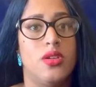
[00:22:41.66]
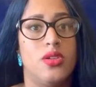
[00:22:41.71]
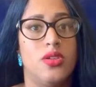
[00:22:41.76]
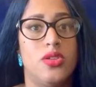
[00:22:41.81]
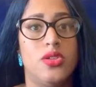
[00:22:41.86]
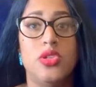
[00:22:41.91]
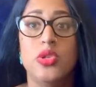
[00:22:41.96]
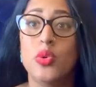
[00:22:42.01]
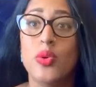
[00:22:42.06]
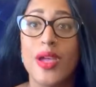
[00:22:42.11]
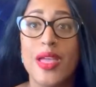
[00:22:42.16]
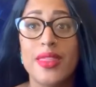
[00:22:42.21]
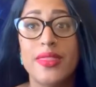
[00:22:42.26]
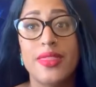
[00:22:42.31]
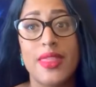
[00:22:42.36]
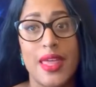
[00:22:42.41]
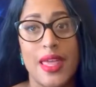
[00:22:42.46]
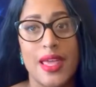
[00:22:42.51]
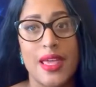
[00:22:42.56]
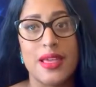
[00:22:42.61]
doing
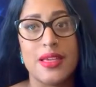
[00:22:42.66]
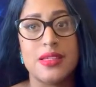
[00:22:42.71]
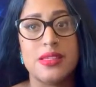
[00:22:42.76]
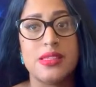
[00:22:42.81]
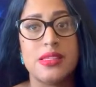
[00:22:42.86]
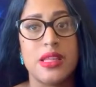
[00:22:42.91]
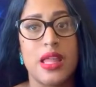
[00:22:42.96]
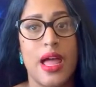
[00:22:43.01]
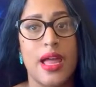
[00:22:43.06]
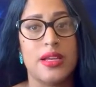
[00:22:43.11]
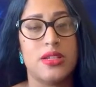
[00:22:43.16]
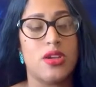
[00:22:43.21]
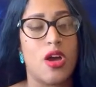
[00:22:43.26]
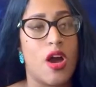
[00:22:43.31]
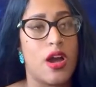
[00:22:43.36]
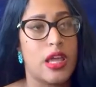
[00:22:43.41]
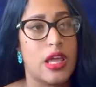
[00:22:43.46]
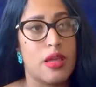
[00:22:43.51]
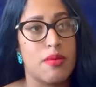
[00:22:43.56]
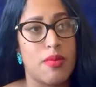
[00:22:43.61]
things like
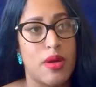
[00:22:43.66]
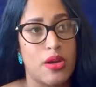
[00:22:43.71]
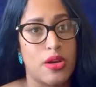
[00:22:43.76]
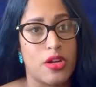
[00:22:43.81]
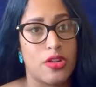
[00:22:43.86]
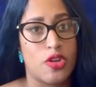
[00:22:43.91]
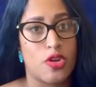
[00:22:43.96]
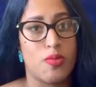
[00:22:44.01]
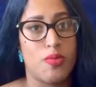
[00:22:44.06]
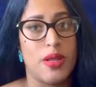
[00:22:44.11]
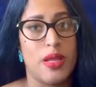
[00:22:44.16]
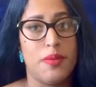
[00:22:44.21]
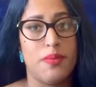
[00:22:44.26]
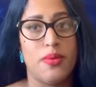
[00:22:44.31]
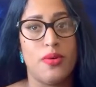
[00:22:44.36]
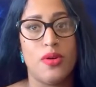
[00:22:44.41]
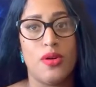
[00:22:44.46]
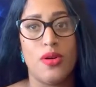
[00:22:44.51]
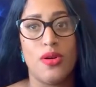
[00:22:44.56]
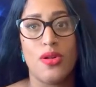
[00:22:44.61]
talking about other
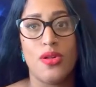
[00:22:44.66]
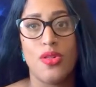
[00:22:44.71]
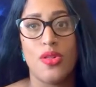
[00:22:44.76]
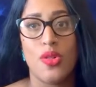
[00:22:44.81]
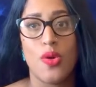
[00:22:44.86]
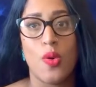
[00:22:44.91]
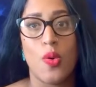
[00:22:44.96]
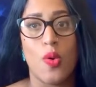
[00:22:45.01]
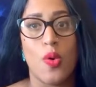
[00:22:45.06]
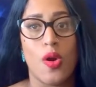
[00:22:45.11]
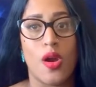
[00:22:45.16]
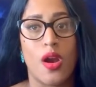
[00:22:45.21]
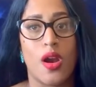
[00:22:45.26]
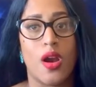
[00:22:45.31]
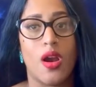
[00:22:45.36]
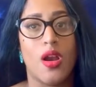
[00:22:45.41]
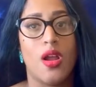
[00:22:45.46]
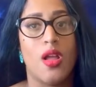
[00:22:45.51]
people or